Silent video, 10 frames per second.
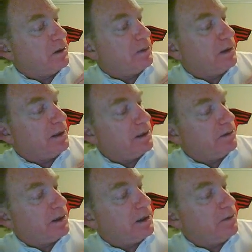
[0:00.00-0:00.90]
Or put
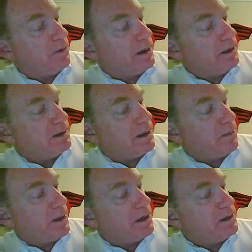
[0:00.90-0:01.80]
another way, what is
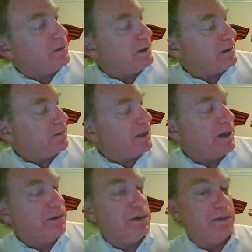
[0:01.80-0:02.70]
a major reason we
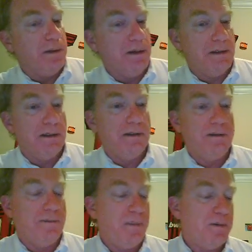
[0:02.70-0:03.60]
have a two-party
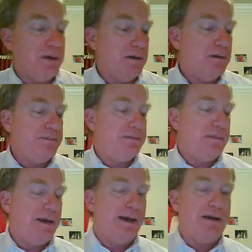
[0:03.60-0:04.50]
system? Well,
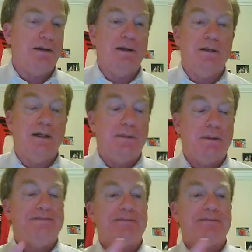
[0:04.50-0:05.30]
add it all up.